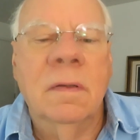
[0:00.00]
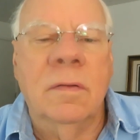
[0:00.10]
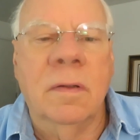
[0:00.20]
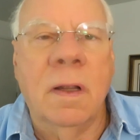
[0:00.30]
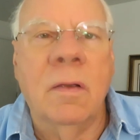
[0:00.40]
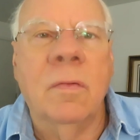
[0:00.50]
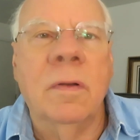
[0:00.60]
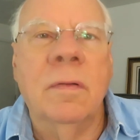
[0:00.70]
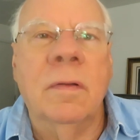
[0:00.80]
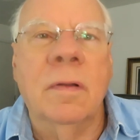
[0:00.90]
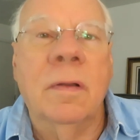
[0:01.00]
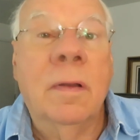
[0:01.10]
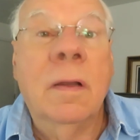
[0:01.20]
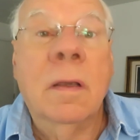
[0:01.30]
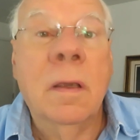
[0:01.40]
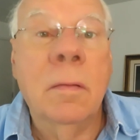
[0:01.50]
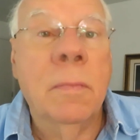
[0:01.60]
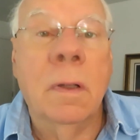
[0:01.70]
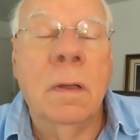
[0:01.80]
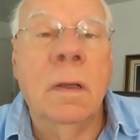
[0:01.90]
that I would dedicate
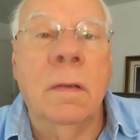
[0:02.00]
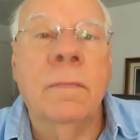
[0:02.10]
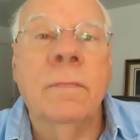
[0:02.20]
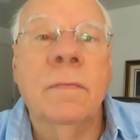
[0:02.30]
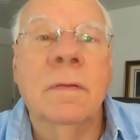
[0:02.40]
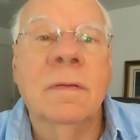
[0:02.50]
my life